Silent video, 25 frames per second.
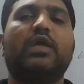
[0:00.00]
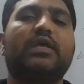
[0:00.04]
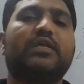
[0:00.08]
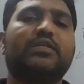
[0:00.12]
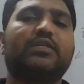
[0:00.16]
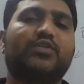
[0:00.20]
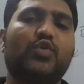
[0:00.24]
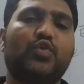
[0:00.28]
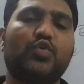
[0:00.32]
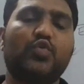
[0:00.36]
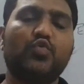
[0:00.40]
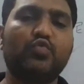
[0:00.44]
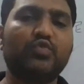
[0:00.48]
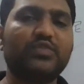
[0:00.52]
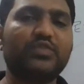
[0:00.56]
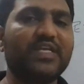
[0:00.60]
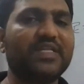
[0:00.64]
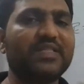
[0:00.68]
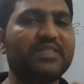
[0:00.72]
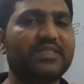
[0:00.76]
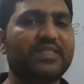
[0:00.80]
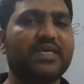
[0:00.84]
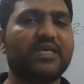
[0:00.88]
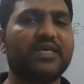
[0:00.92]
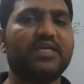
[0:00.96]
So
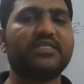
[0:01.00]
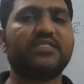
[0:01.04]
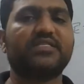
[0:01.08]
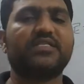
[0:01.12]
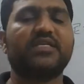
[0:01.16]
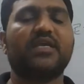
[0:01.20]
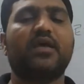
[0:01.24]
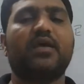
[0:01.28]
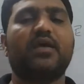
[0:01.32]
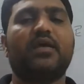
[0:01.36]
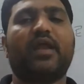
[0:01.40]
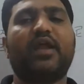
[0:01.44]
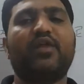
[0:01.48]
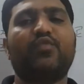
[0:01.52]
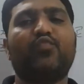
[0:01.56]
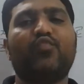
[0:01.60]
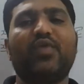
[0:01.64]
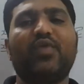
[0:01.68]
using this, right,